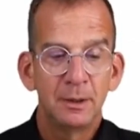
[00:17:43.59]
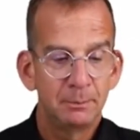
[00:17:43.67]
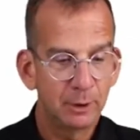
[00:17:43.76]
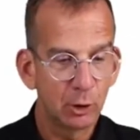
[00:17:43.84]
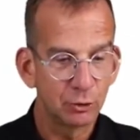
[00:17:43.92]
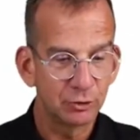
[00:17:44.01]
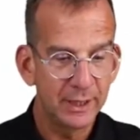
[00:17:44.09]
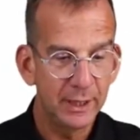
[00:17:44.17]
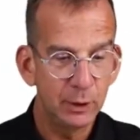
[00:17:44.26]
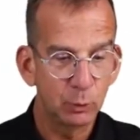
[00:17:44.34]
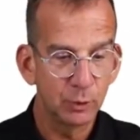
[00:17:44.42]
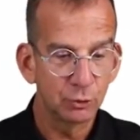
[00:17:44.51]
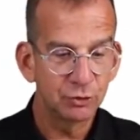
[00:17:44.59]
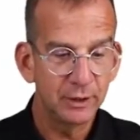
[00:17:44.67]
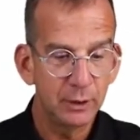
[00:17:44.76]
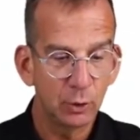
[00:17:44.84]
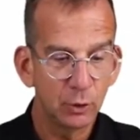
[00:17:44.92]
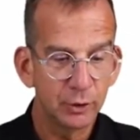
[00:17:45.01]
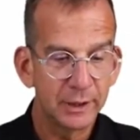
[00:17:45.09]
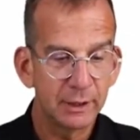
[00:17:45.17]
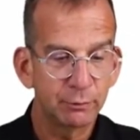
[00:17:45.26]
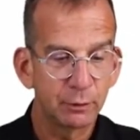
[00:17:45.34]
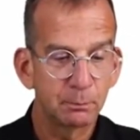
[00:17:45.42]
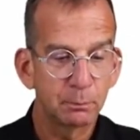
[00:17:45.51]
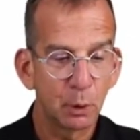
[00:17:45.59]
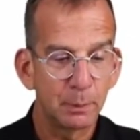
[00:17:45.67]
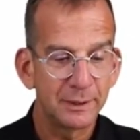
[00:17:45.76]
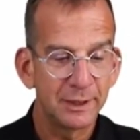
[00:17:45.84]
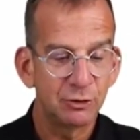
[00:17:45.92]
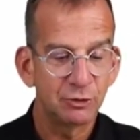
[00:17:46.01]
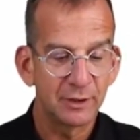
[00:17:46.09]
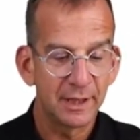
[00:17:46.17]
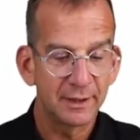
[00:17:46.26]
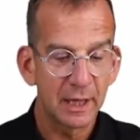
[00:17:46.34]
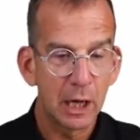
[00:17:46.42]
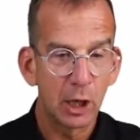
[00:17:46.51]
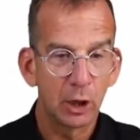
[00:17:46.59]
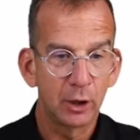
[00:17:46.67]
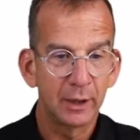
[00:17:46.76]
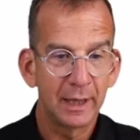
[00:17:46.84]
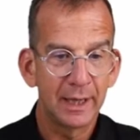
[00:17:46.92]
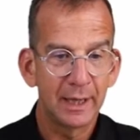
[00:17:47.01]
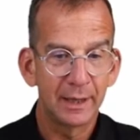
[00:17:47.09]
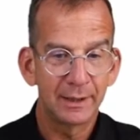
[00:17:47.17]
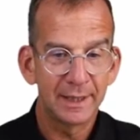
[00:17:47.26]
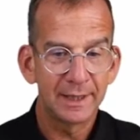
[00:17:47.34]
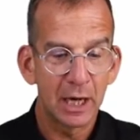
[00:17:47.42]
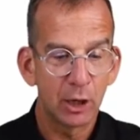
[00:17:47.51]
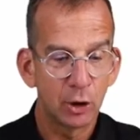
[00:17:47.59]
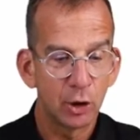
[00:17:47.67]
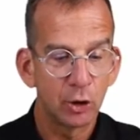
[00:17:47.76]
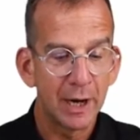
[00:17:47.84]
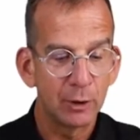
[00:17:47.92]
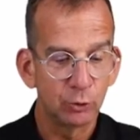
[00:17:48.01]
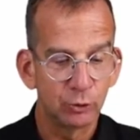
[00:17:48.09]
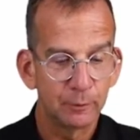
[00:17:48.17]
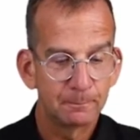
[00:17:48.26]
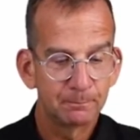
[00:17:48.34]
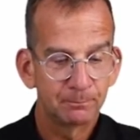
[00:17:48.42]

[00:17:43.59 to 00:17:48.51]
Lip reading: because here you will see all the different properties that are around.